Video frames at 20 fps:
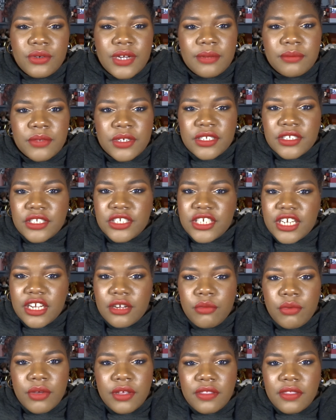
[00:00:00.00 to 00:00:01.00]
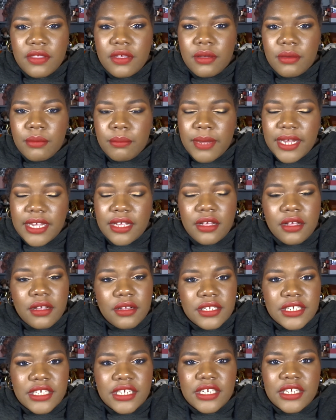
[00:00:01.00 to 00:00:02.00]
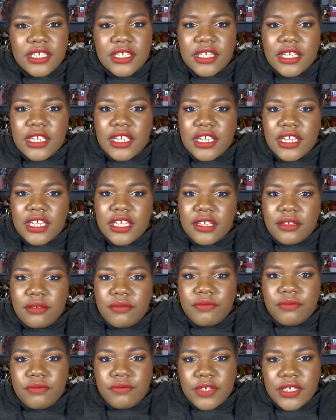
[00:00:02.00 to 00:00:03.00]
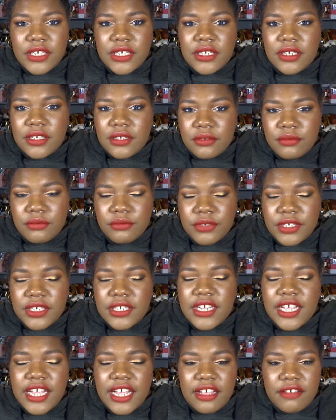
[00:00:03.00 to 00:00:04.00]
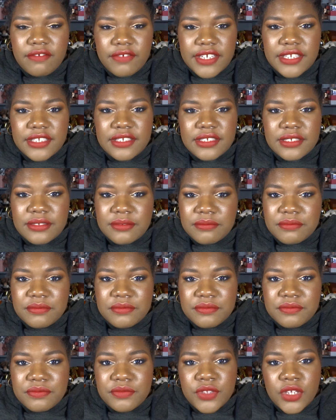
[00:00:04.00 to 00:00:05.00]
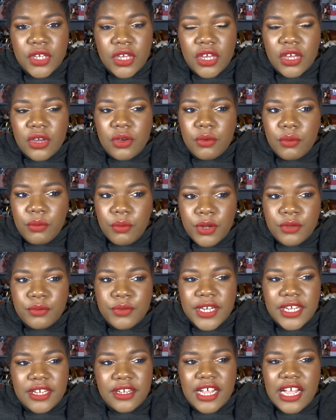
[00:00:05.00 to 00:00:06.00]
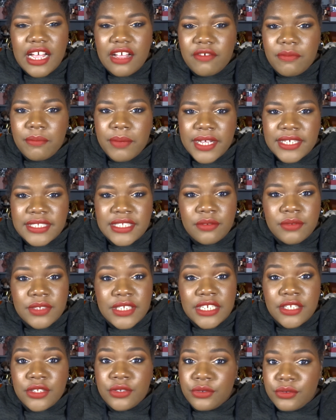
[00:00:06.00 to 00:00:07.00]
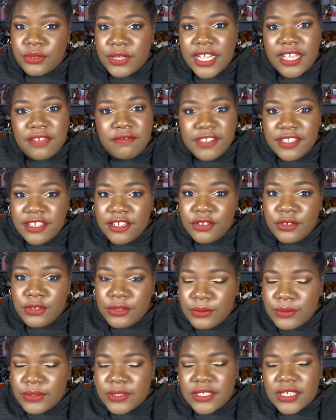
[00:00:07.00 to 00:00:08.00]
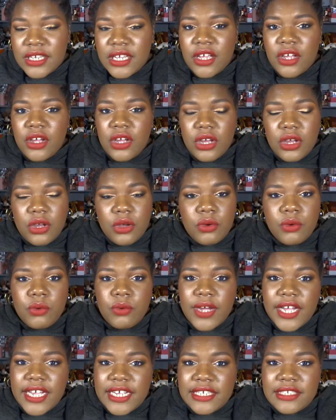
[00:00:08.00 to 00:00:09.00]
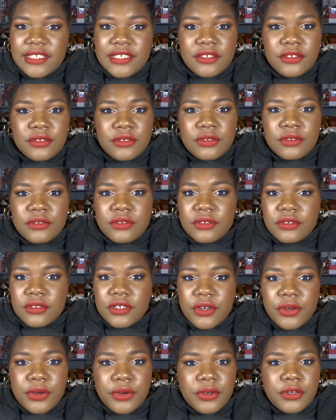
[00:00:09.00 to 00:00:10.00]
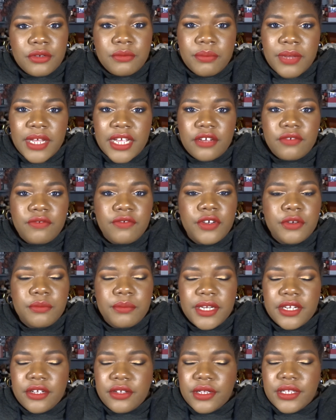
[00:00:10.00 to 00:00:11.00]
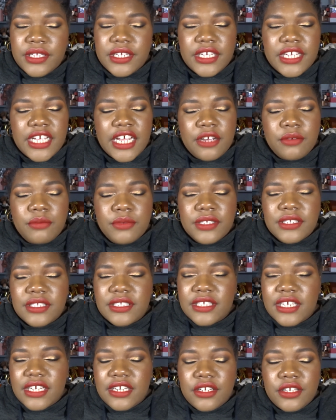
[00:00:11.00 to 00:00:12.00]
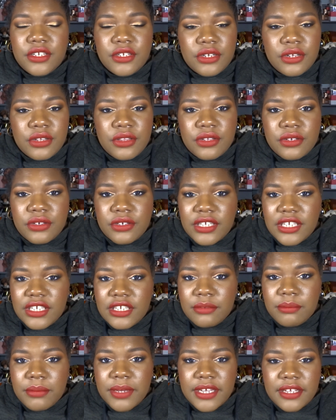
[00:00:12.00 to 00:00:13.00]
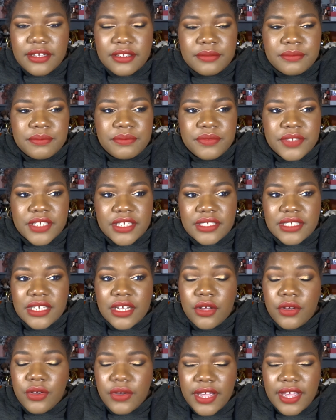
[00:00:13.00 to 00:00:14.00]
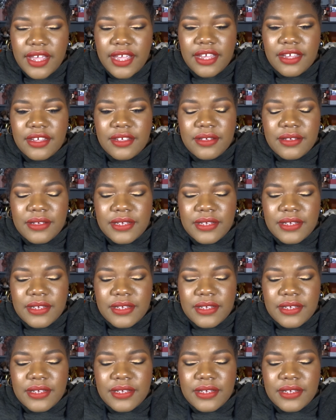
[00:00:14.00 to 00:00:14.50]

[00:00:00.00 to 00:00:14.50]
I'm gonna check with my colleague if we really have it. 1 week and a half passed. I was like, do you have any news? Oh, I didn't heard back from my colleague. I will send another email. Okay.